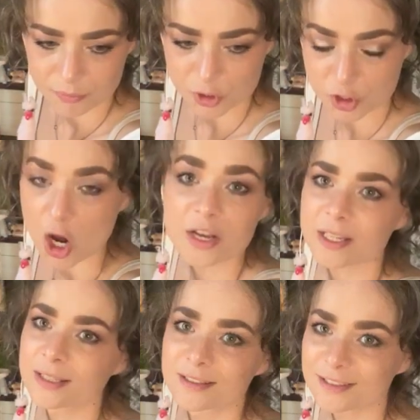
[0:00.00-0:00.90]

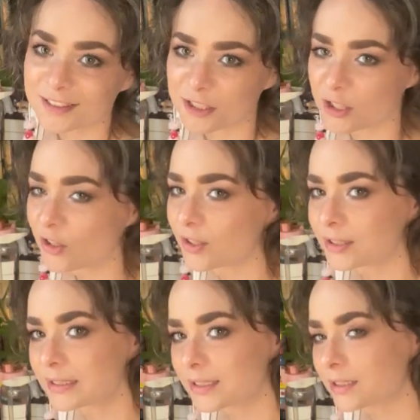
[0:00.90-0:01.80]
shocking, you know?
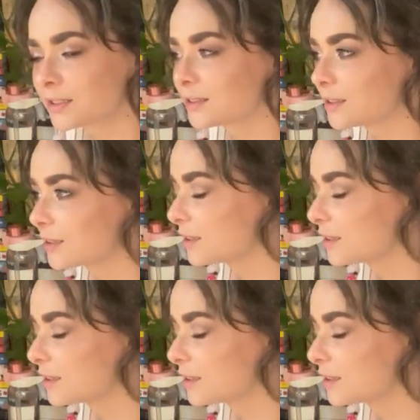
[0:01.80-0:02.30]
And